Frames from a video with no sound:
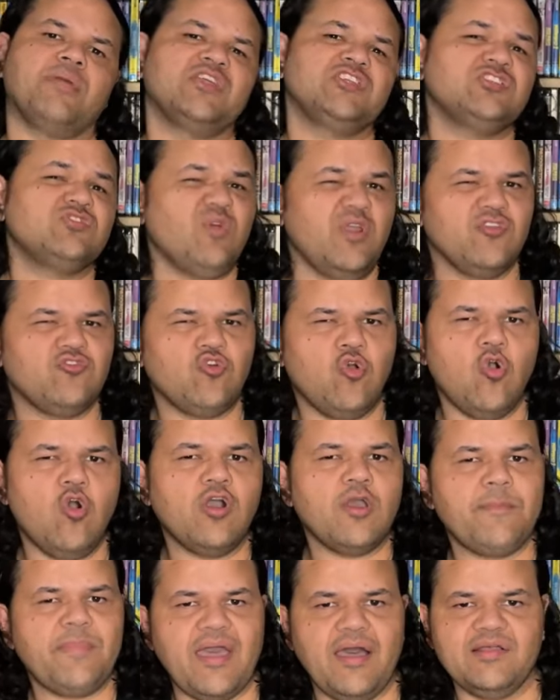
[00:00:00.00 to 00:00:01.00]
But I just want to
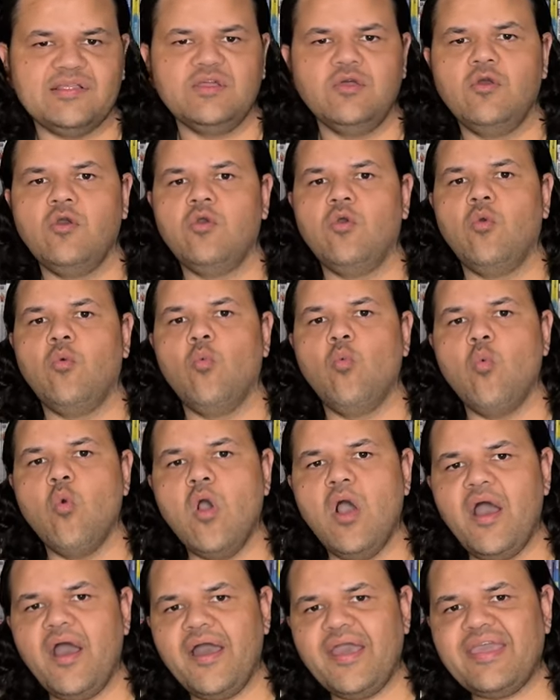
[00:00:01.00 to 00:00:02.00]
talk about
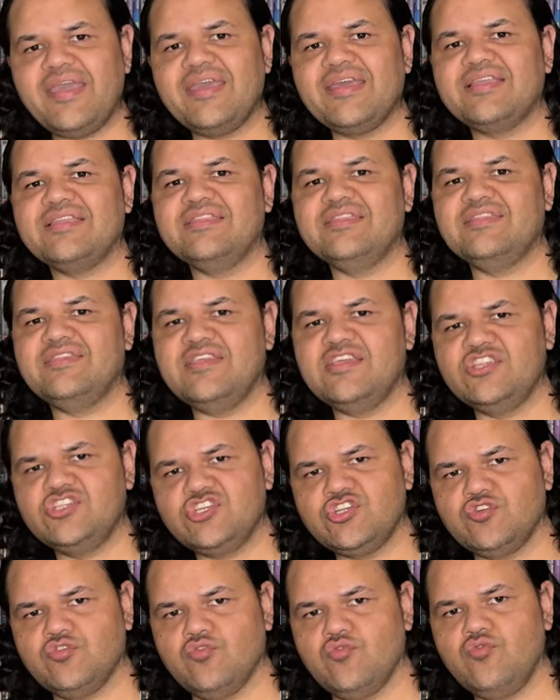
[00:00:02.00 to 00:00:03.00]
why
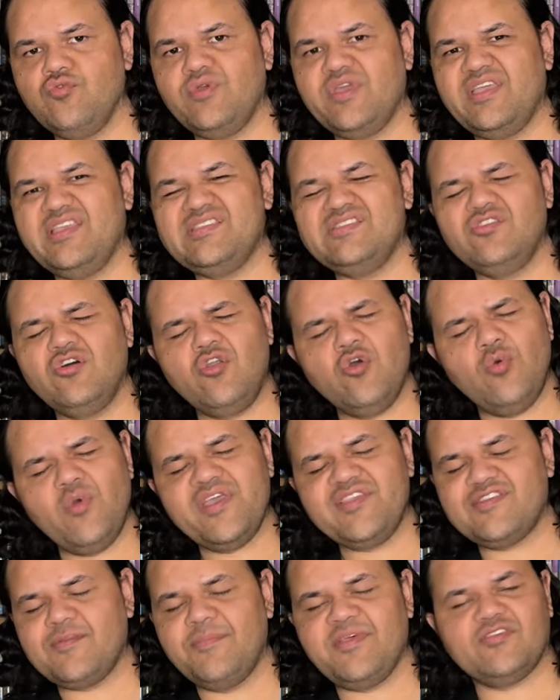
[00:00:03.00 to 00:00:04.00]
digital is not
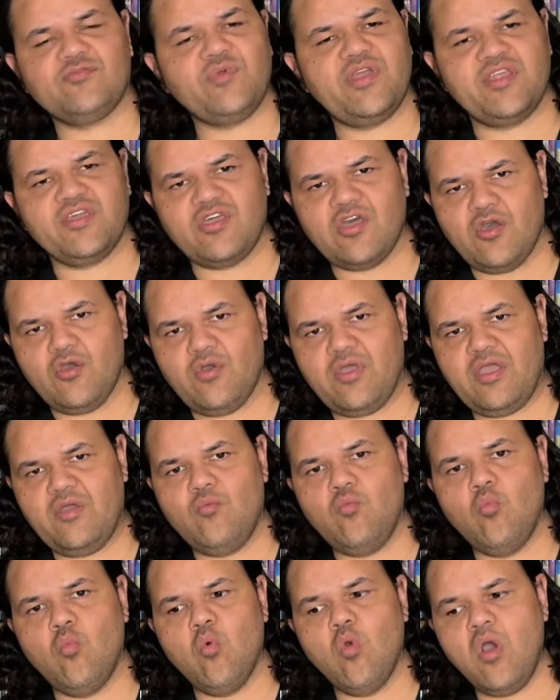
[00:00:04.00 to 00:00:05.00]
always the best way to go
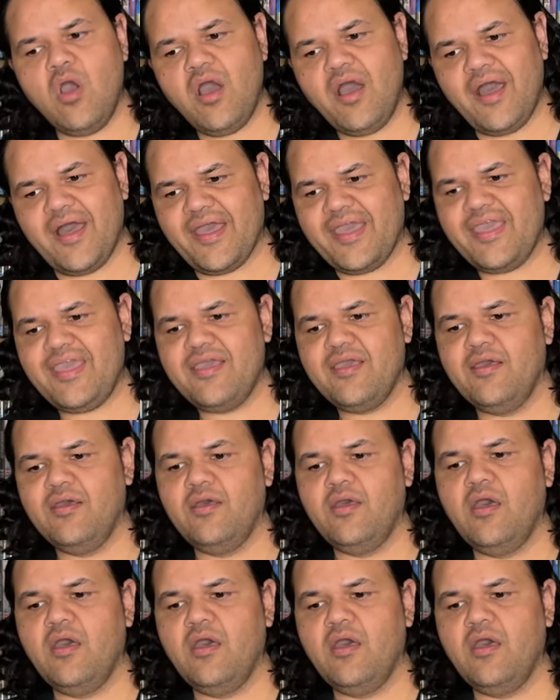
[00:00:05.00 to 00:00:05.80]
and why